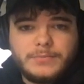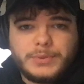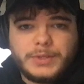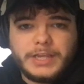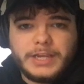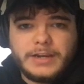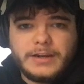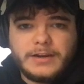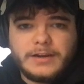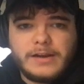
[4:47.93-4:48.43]

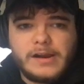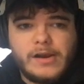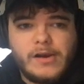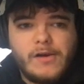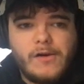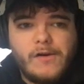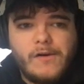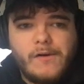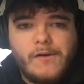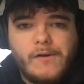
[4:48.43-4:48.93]
player,
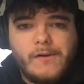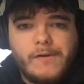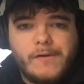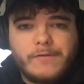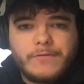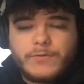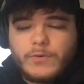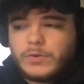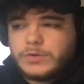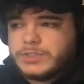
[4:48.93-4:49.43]

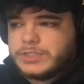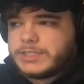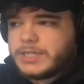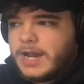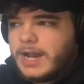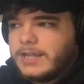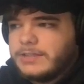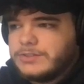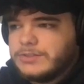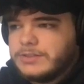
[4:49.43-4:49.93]
for just
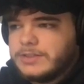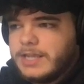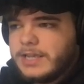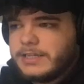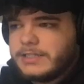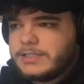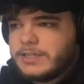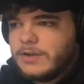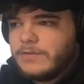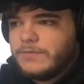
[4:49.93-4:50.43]
100
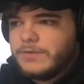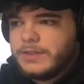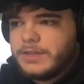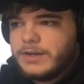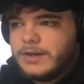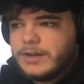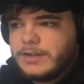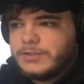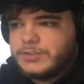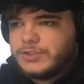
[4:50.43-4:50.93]
less over
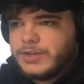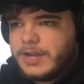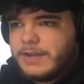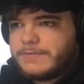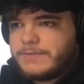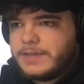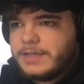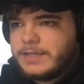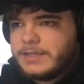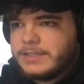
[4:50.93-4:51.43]
there on
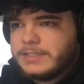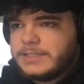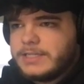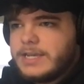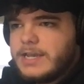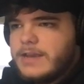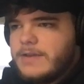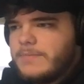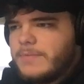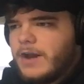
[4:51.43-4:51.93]

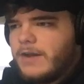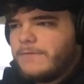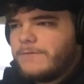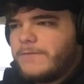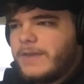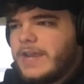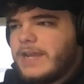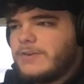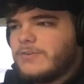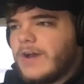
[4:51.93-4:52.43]
DraftKings. On
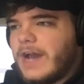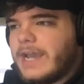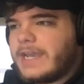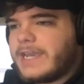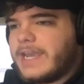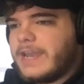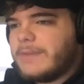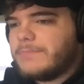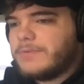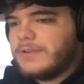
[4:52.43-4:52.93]
FanDuel, I
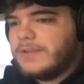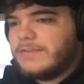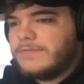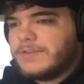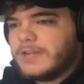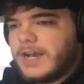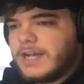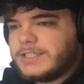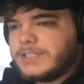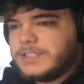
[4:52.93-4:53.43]
can't
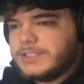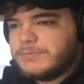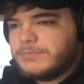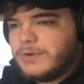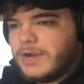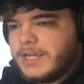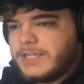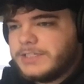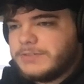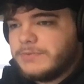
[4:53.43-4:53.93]
believe Dotson's
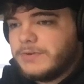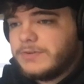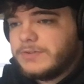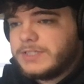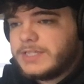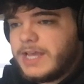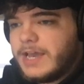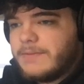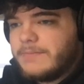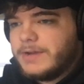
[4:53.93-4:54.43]
price
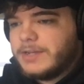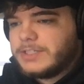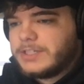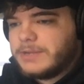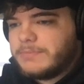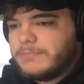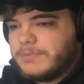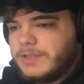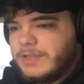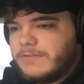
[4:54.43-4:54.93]
rose that much.
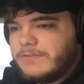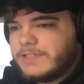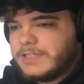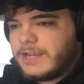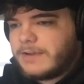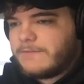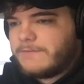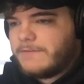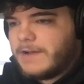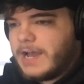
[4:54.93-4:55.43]
I believe he's
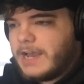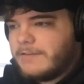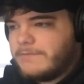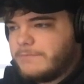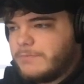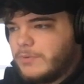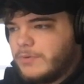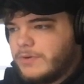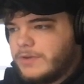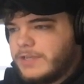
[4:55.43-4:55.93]
like he's
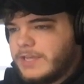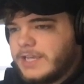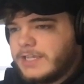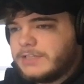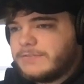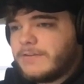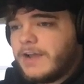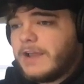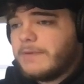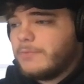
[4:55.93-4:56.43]

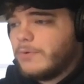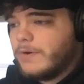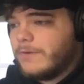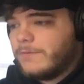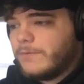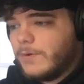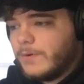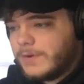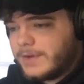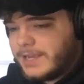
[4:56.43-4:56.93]

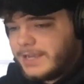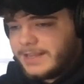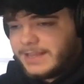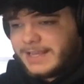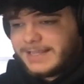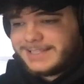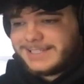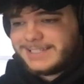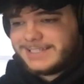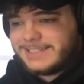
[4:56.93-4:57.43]
5.4K.
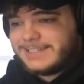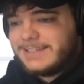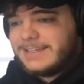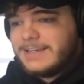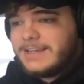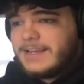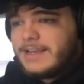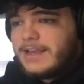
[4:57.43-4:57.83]
That's